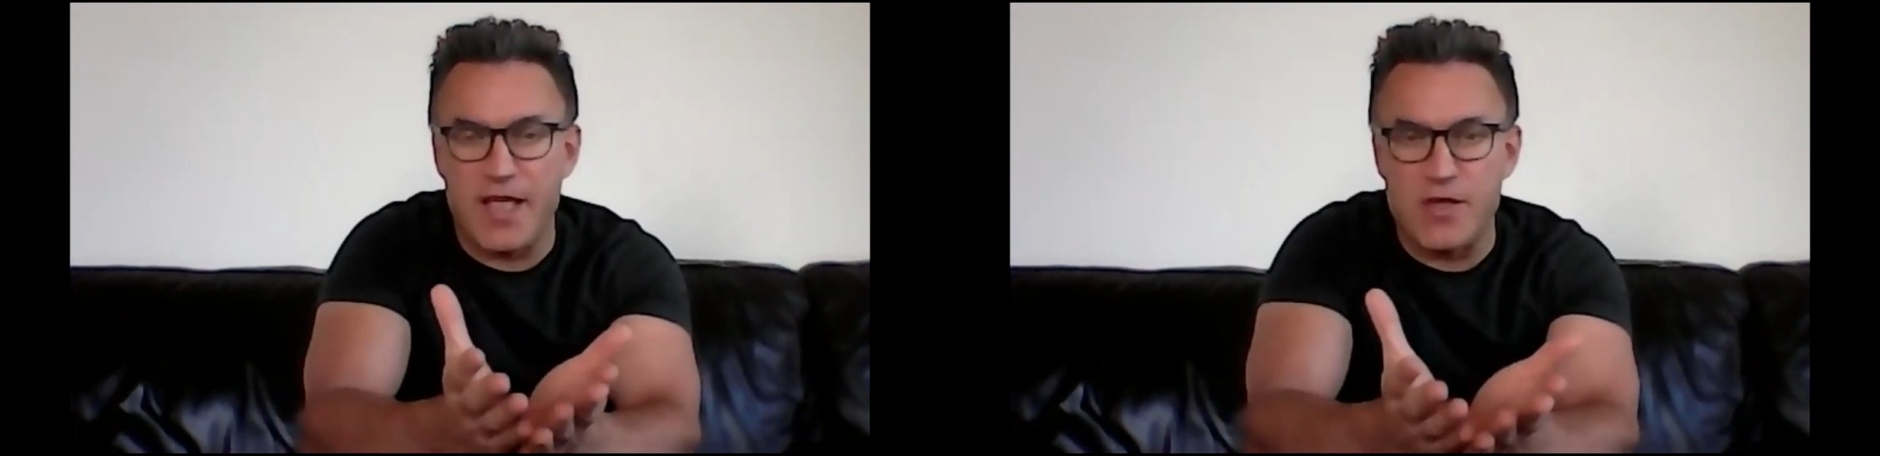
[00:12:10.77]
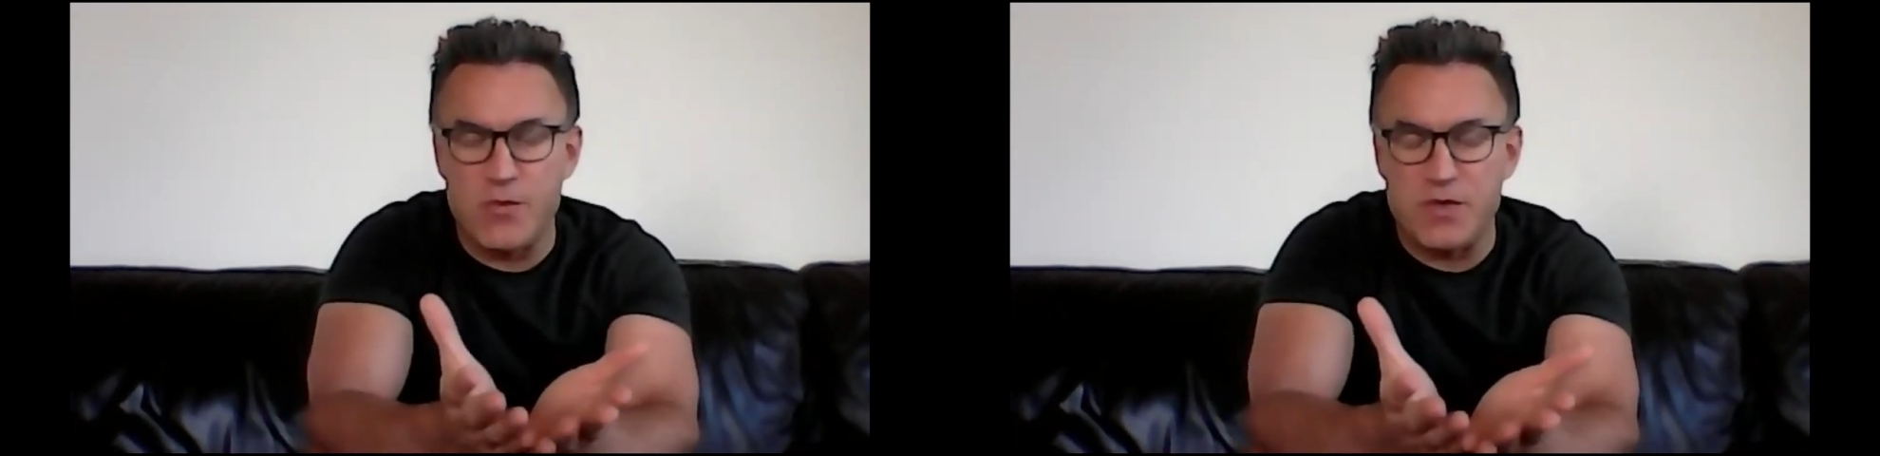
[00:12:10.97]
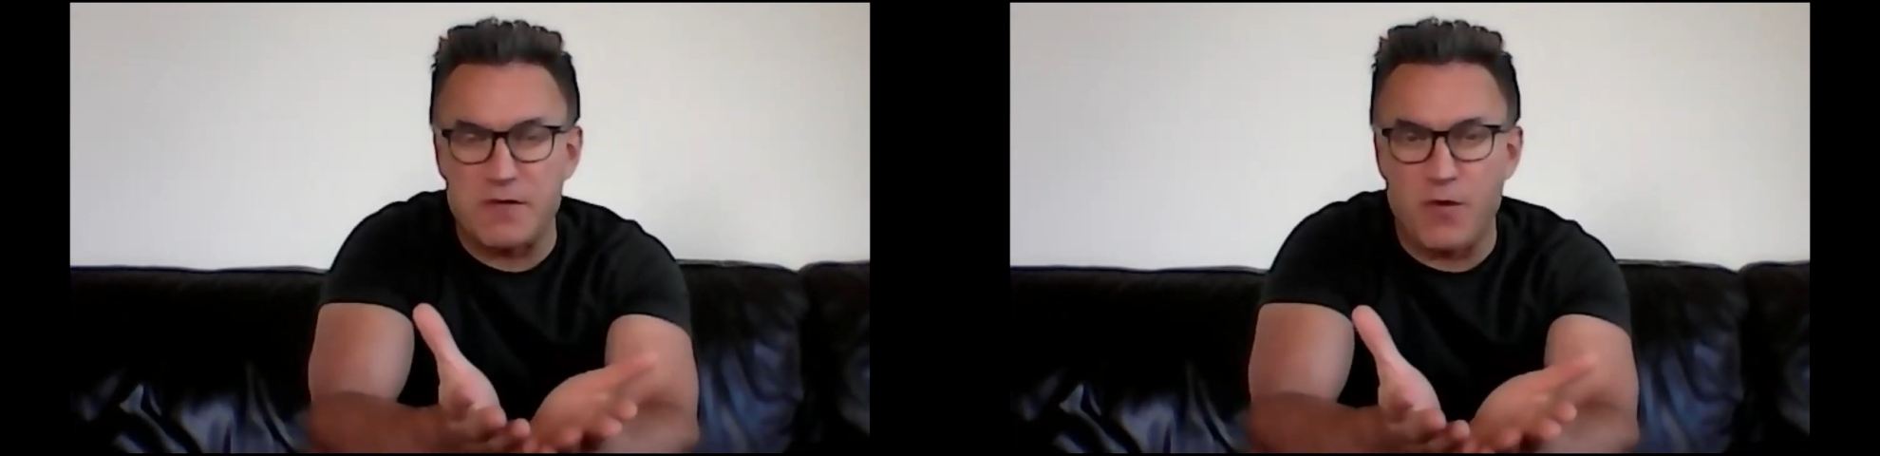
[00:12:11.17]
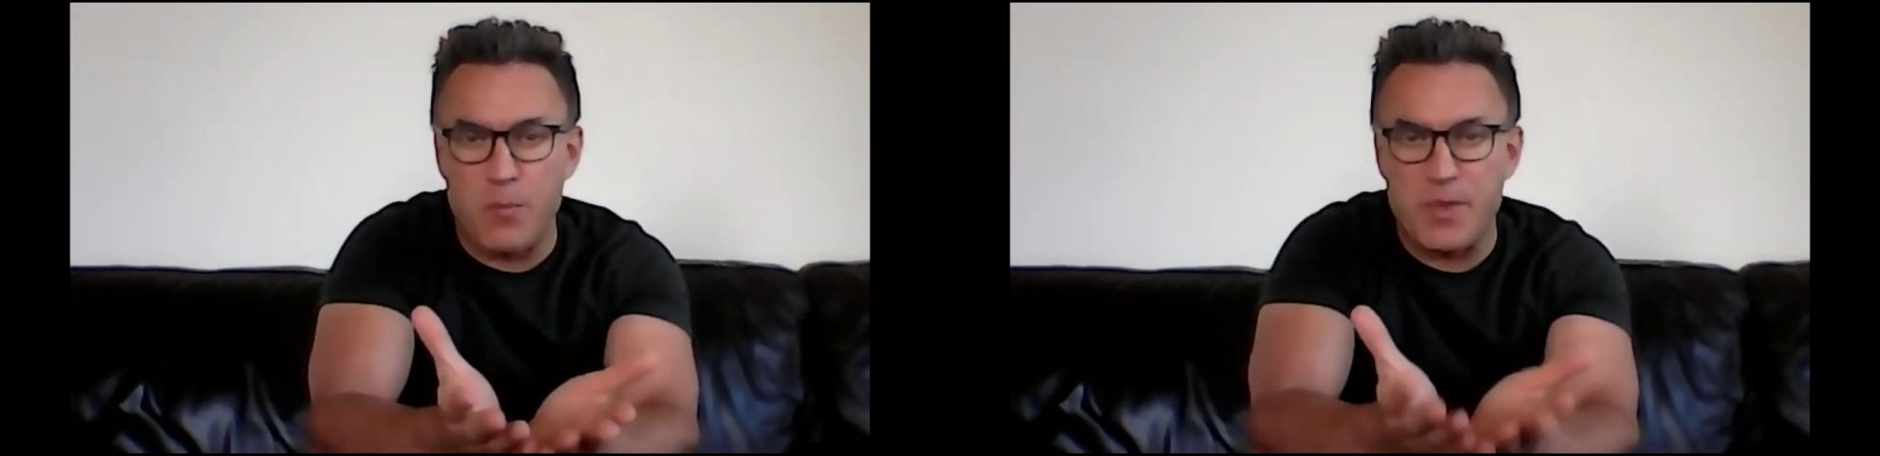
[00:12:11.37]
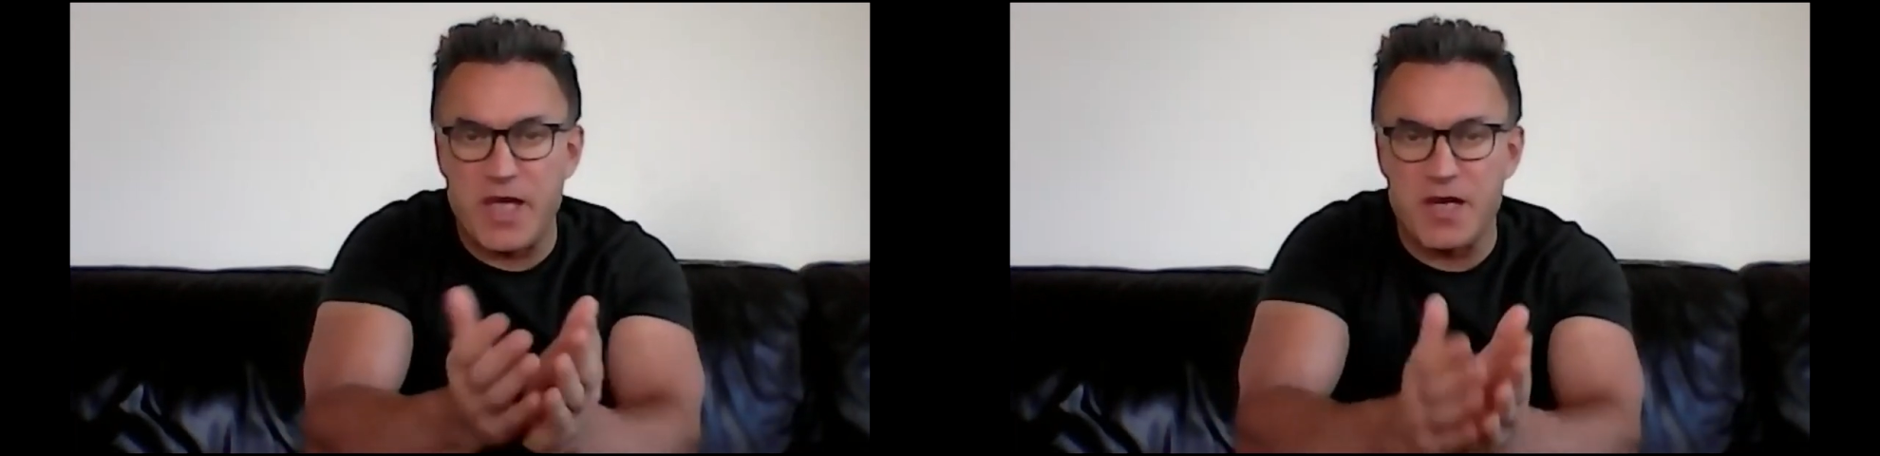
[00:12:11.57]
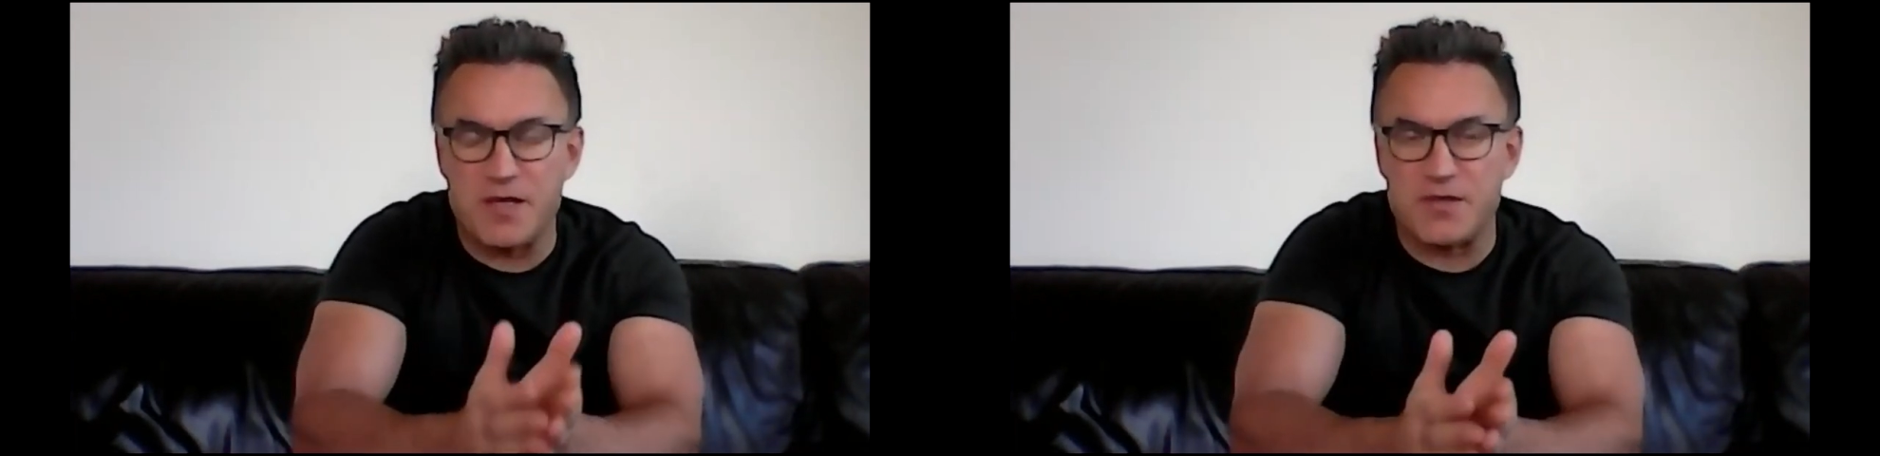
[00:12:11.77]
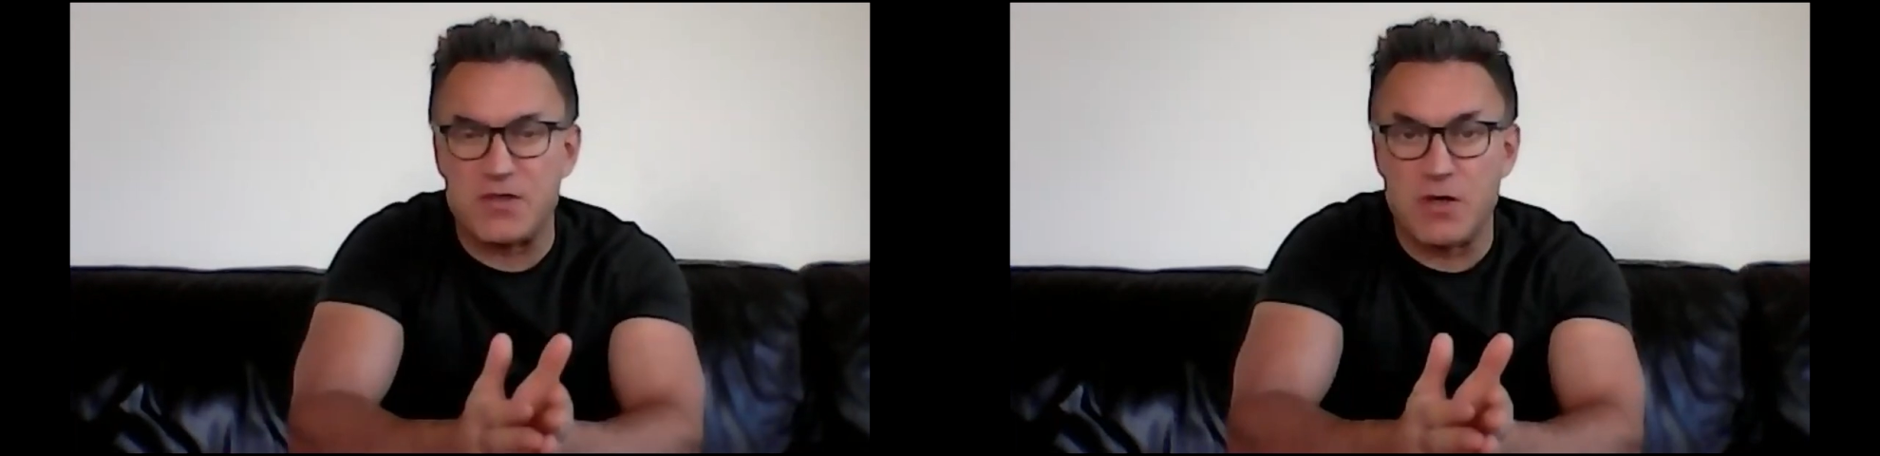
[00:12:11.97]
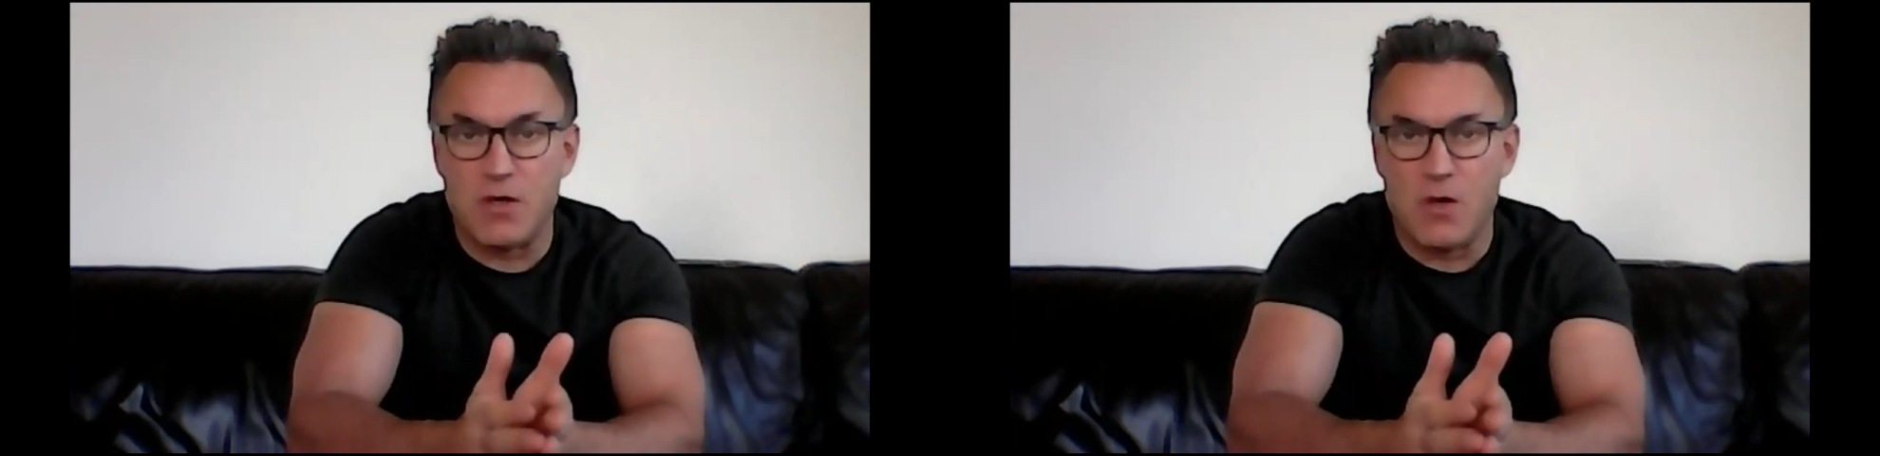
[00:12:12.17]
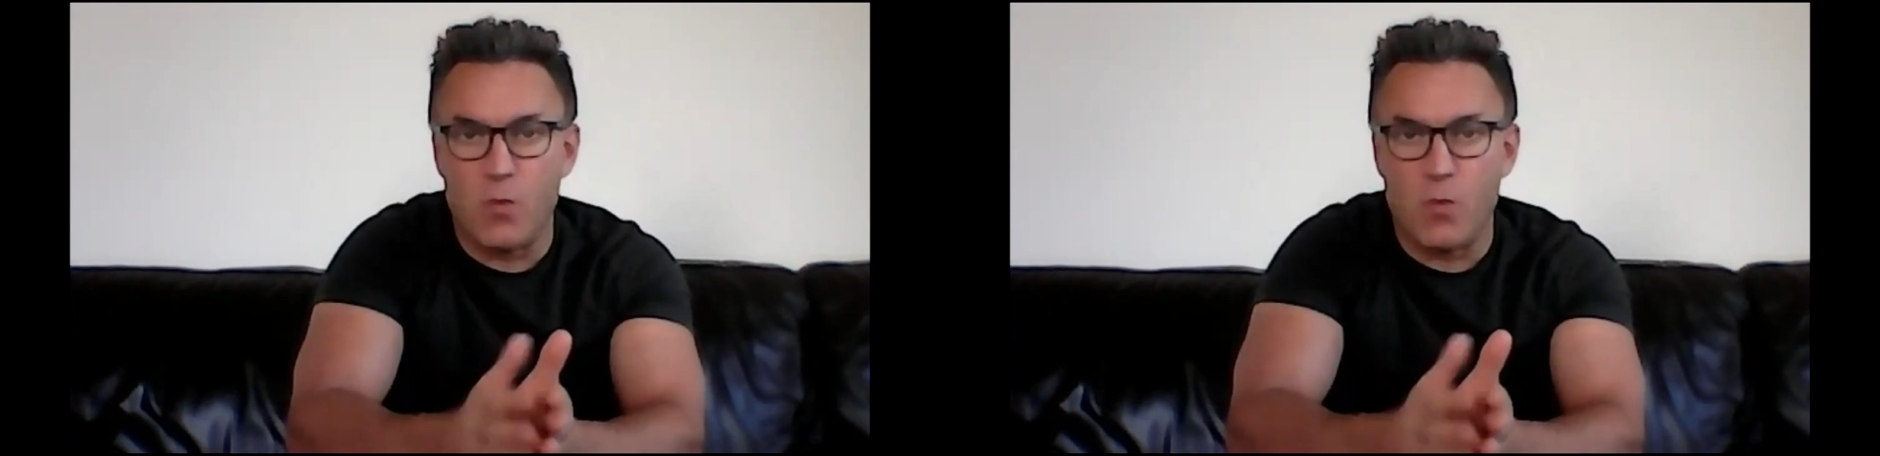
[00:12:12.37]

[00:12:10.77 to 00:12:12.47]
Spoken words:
a unit for beginners